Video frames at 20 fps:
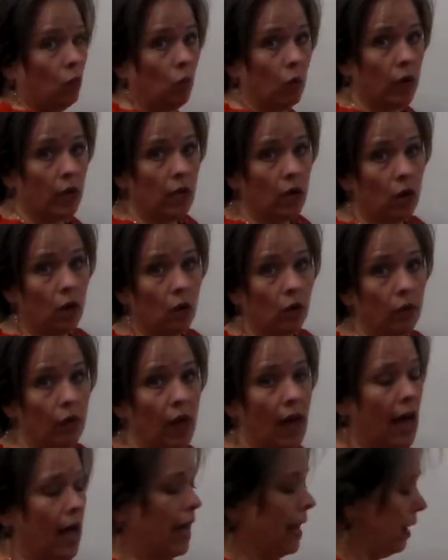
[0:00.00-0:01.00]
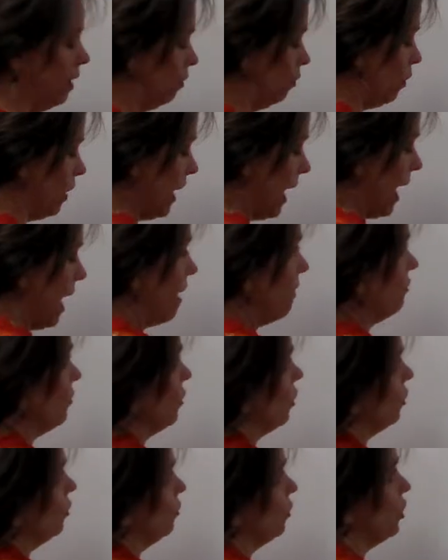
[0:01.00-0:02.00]
we know that we have
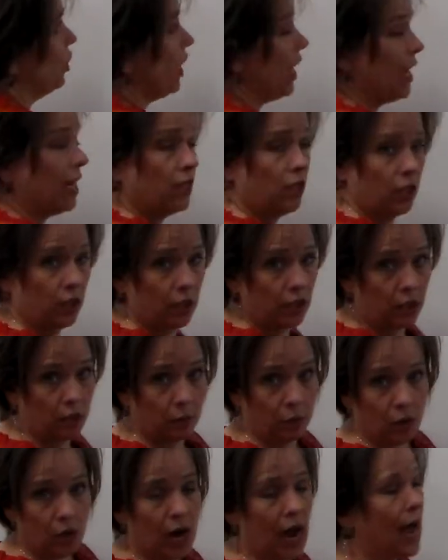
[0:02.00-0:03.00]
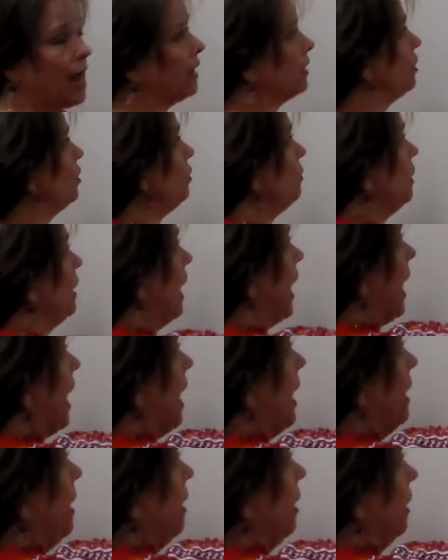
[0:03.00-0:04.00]
to change the subtract to an
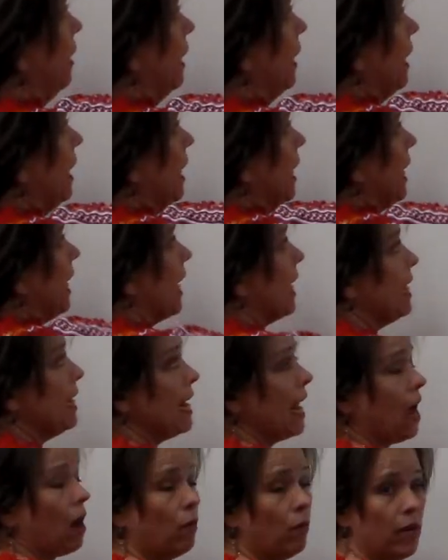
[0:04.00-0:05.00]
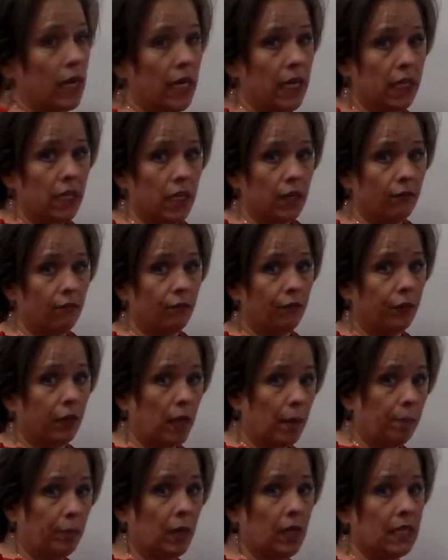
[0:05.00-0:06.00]
add, and now we need to
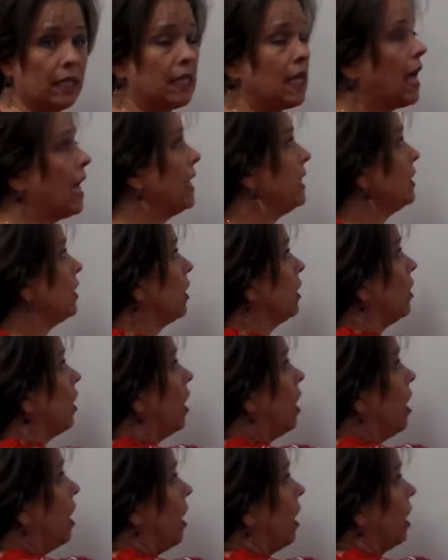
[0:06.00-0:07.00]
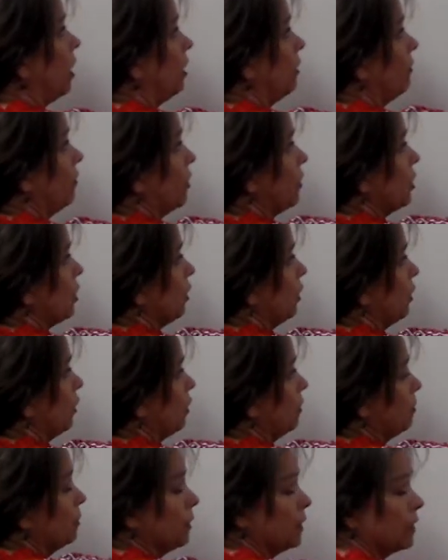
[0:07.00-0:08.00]
flip the signs on all of the
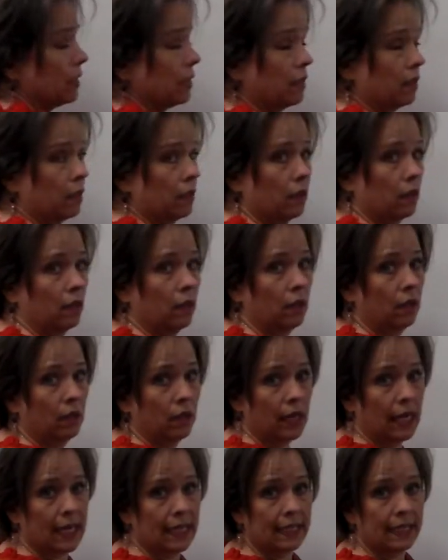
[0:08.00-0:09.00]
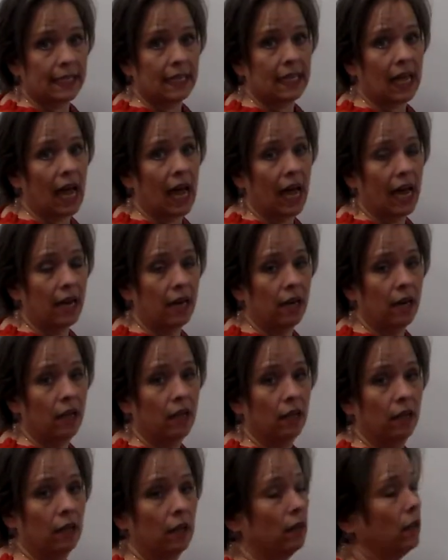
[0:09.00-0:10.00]
terms
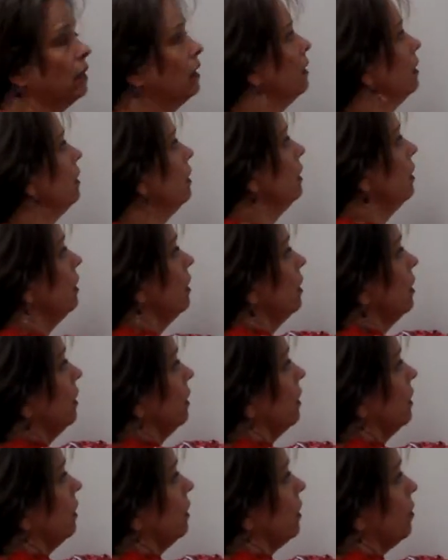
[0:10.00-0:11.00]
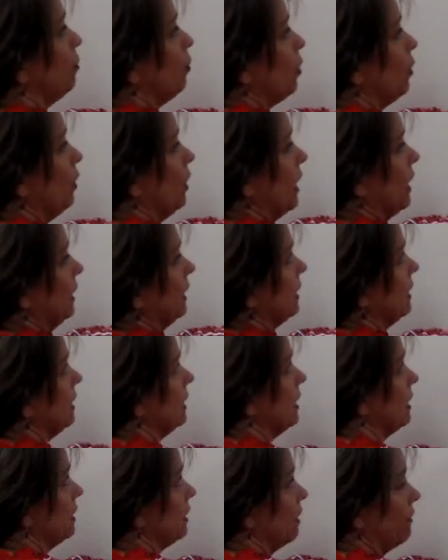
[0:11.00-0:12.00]
inside the
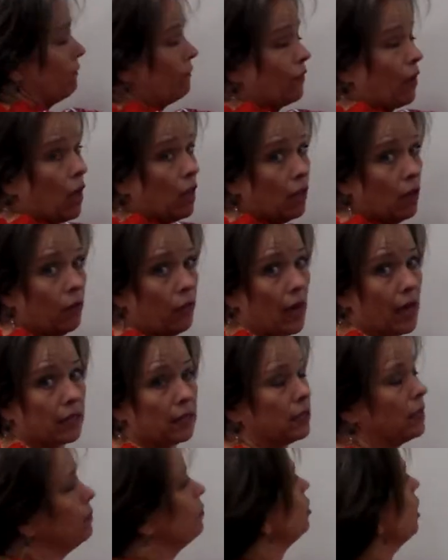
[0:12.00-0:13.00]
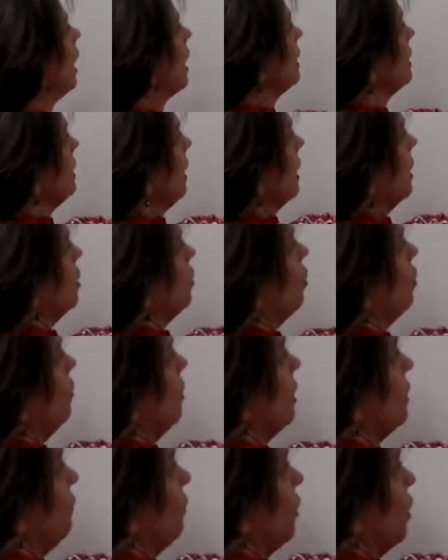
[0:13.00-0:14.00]
parentheses that follow that subtract sign. So
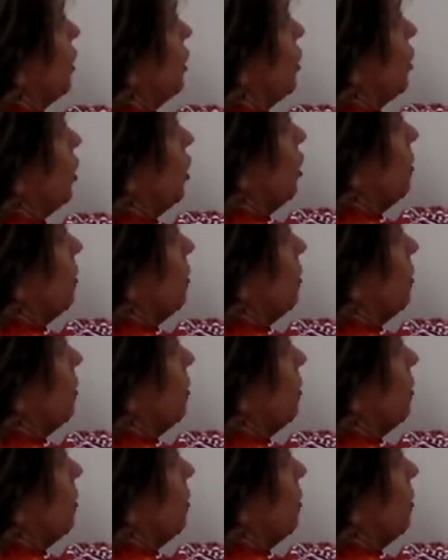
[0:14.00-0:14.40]
this first